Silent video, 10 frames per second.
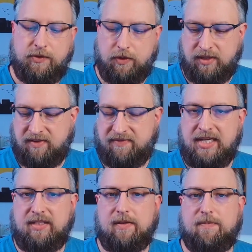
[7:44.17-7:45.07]
So the
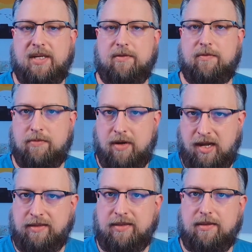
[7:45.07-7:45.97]
devices must
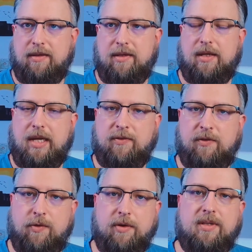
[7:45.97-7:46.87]
run a
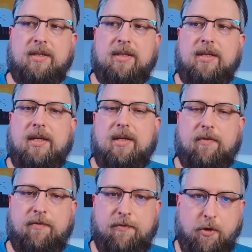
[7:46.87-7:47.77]
certain
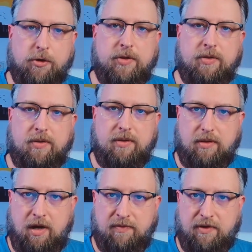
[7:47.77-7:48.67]
version
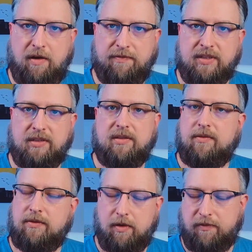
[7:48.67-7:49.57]
of Office.
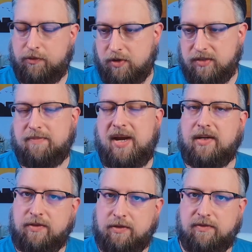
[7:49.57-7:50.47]
So of course the
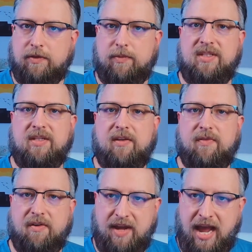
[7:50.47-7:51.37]
Microsoft
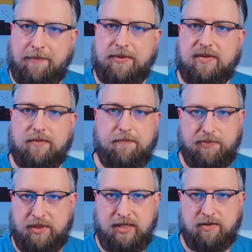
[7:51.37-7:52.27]
365 apps,
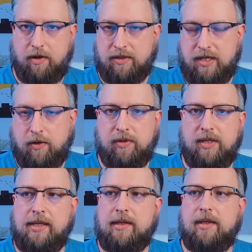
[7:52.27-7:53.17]
these are the
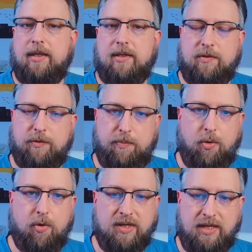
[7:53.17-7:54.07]
only
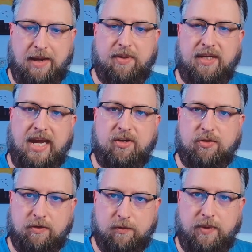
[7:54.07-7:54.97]
supported
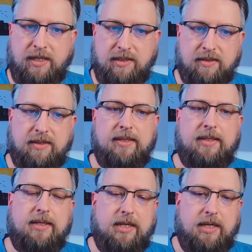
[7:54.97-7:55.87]
application suite.
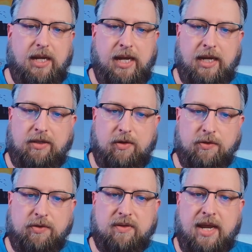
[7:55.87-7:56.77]
And
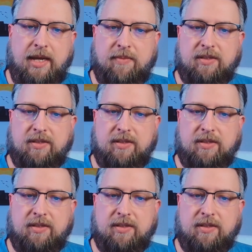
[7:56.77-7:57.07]
also they